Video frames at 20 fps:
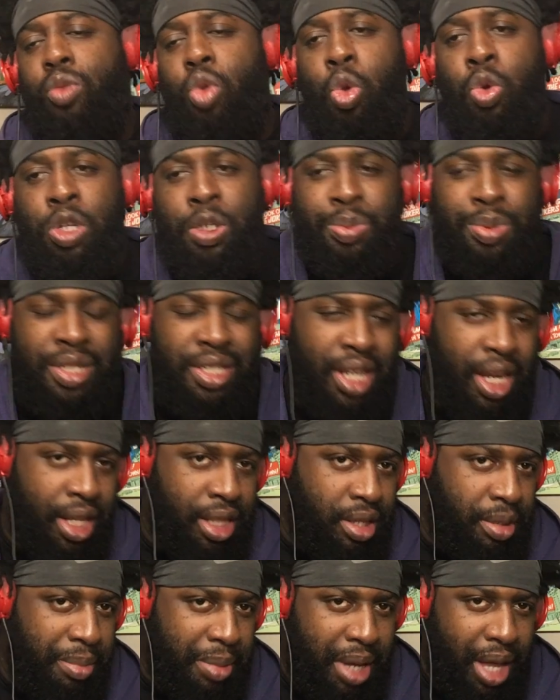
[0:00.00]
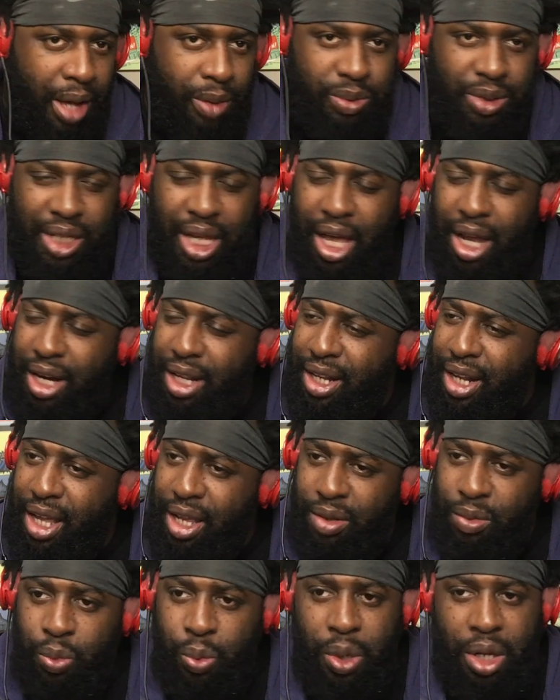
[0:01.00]
was presented to me, I was kind of
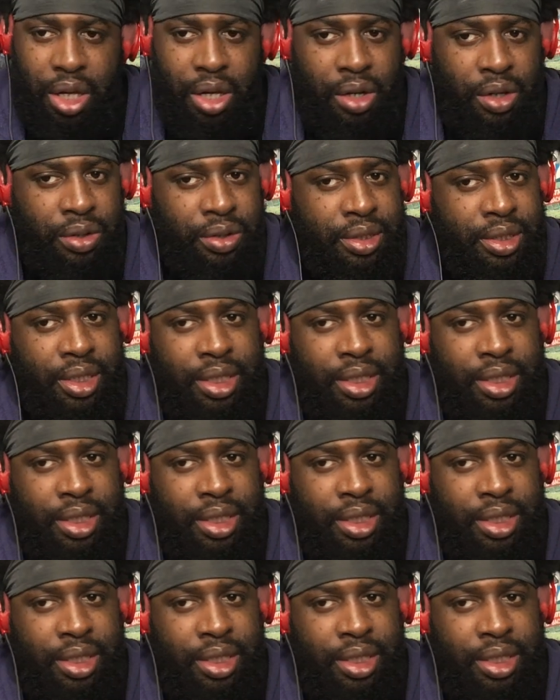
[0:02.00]
like, well,